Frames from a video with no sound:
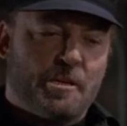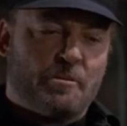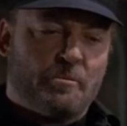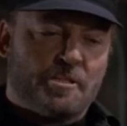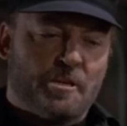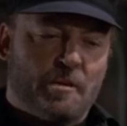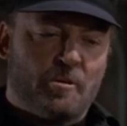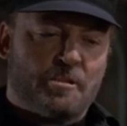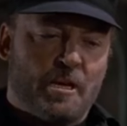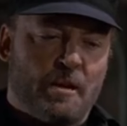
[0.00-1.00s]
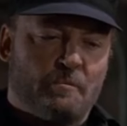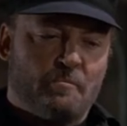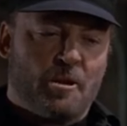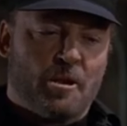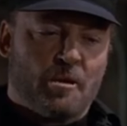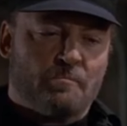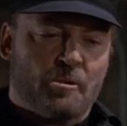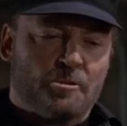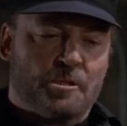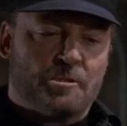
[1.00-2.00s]
doesn't need to waste any more time and money
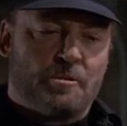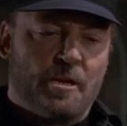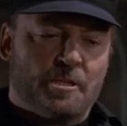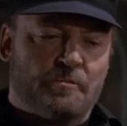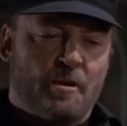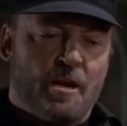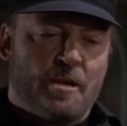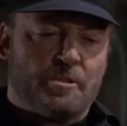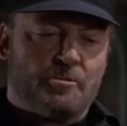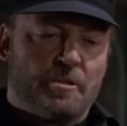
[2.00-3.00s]
on bullshit trials for high